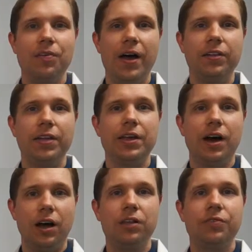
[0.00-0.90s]

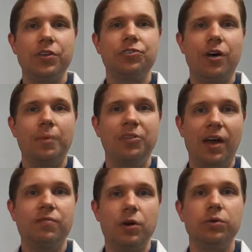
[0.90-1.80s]
Finally, all of these drops
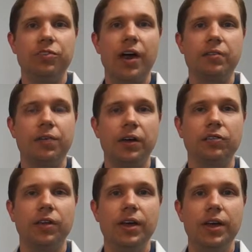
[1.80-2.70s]
have known side
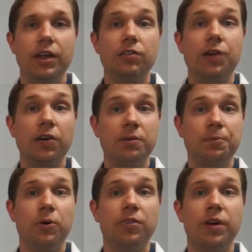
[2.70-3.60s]
effects. It is very
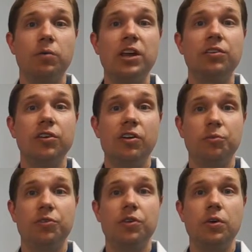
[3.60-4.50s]
important that we
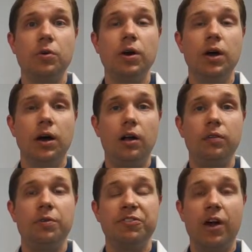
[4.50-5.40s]
discuss with you
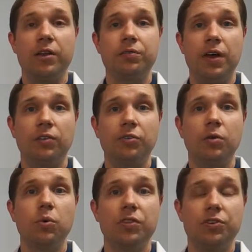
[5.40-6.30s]
all of the side effects
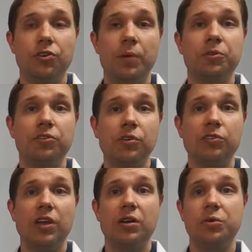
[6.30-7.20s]
with the drops
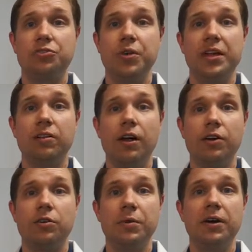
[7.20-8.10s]
associated with treating
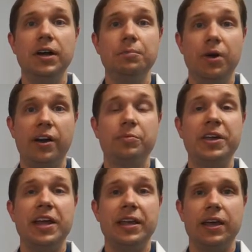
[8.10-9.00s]
glaucoma prior to
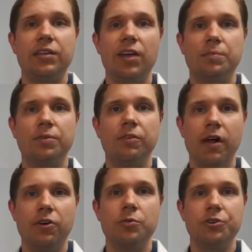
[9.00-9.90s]
beginning any type of
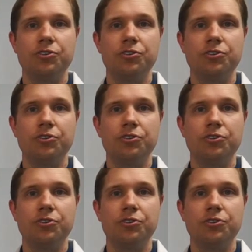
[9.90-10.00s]
glaucoma